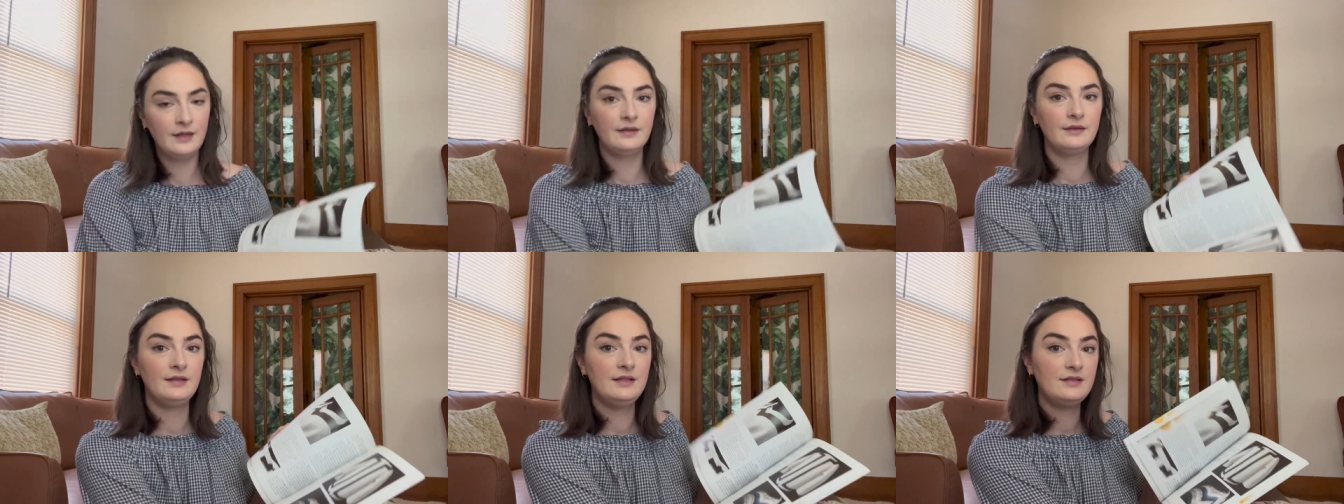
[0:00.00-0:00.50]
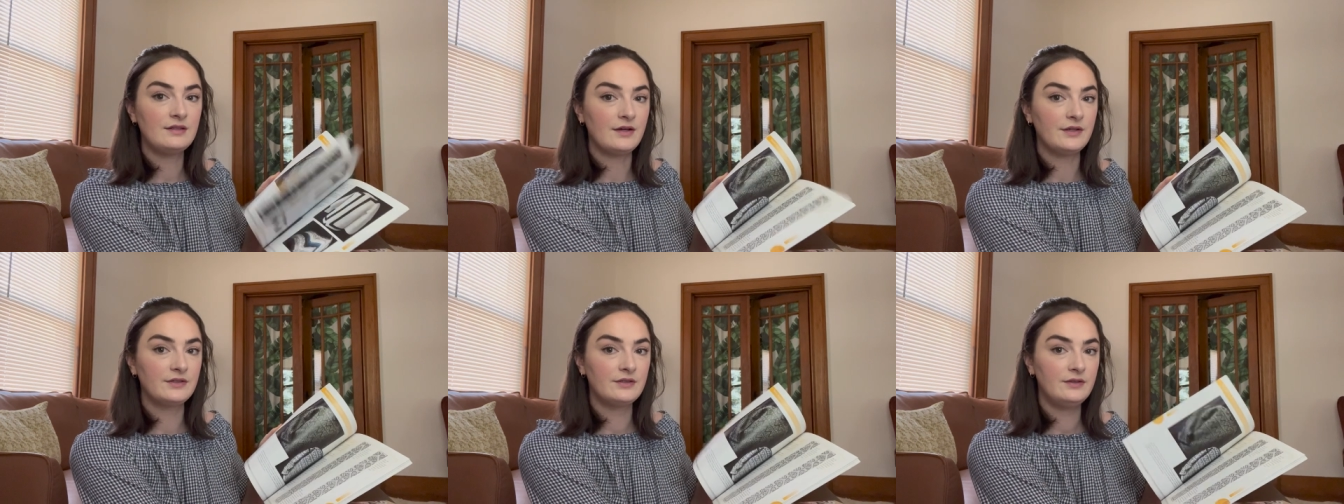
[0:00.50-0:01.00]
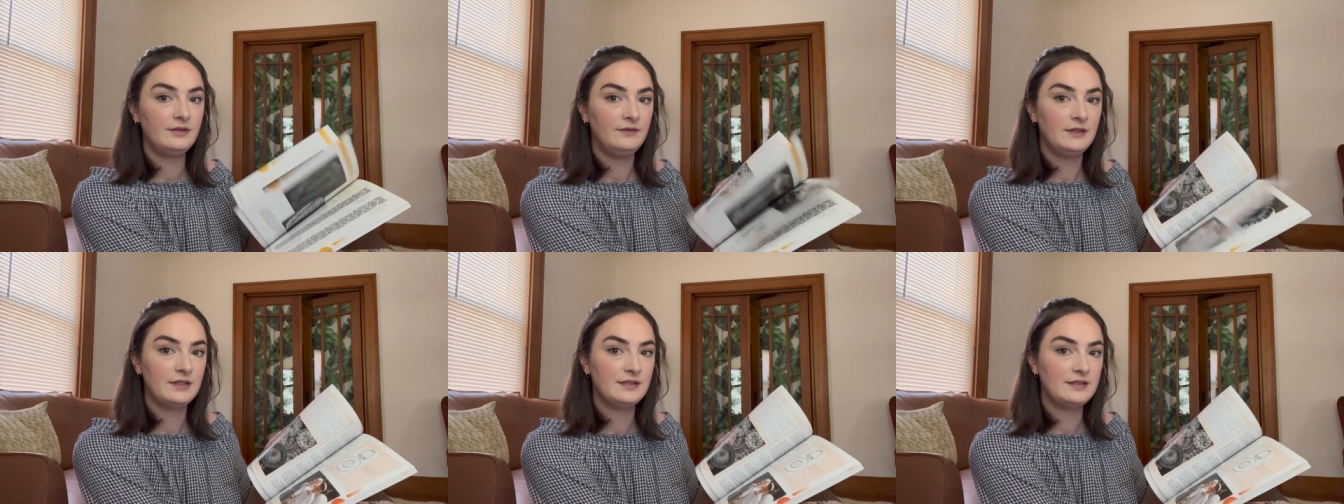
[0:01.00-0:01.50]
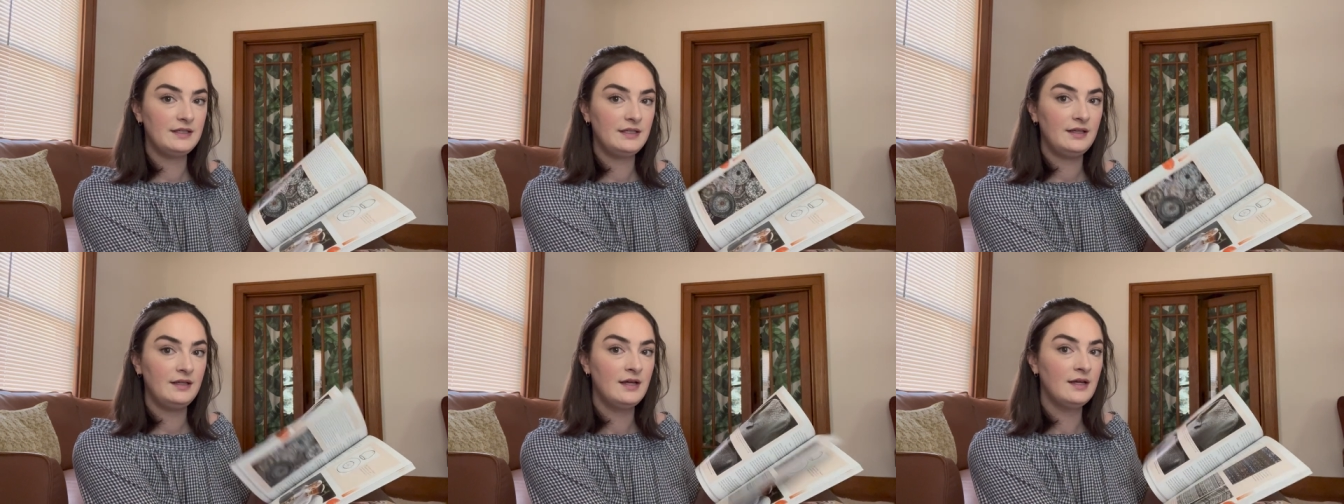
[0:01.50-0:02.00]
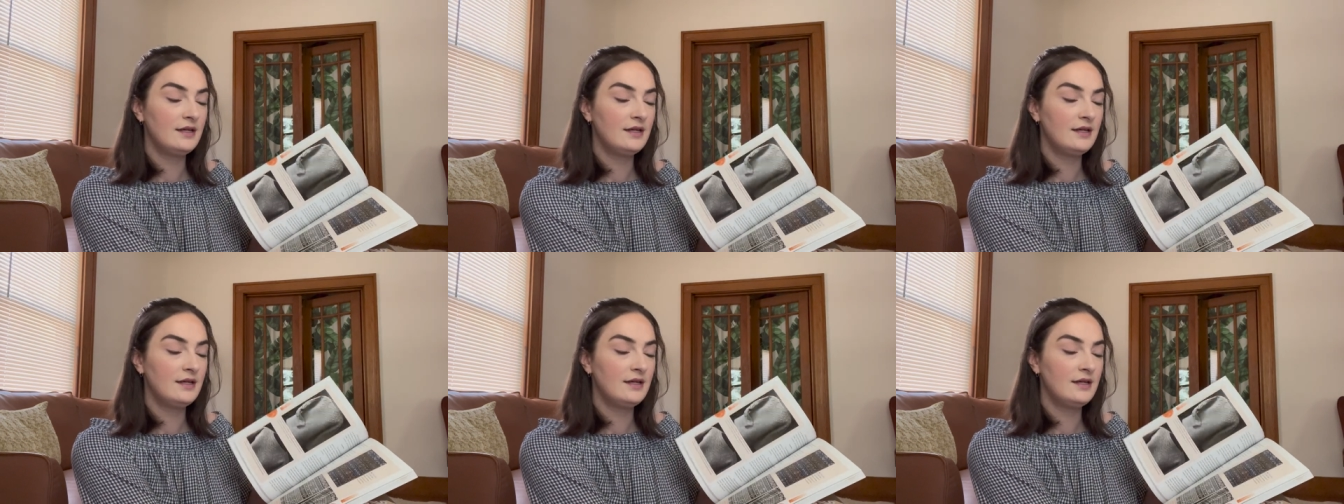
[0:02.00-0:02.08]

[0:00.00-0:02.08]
These also, if you can see,